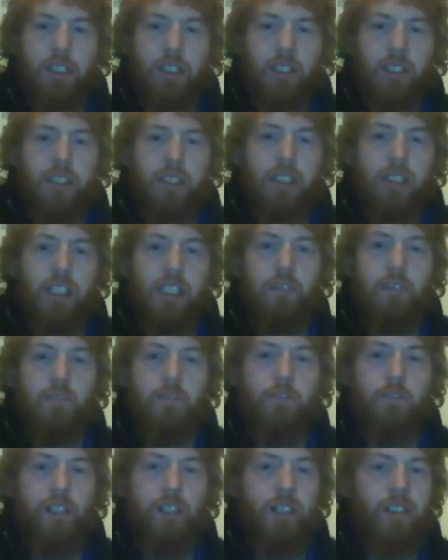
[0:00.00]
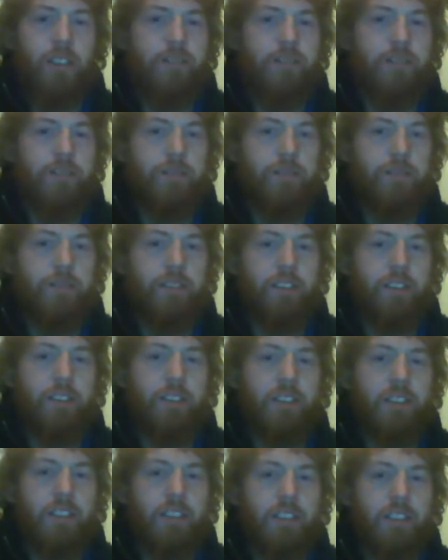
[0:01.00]
There's a name for it.
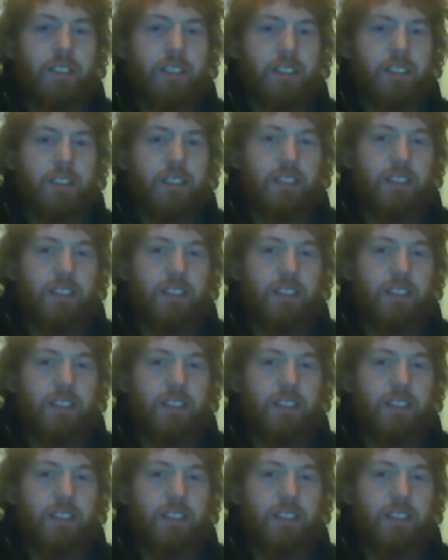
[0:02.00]
It's